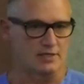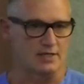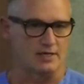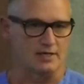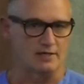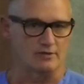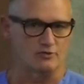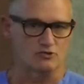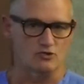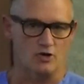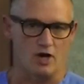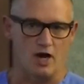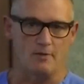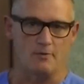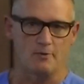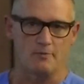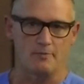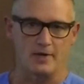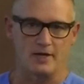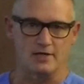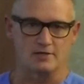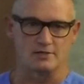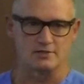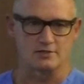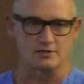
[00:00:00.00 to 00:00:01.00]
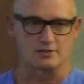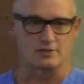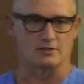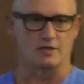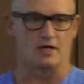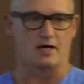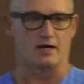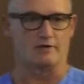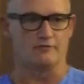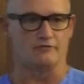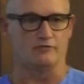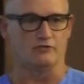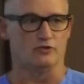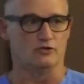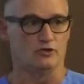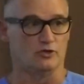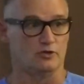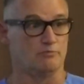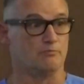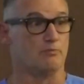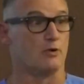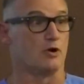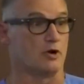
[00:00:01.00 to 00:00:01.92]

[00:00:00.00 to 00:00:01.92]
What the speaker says: and trauma patients a lot of fluid.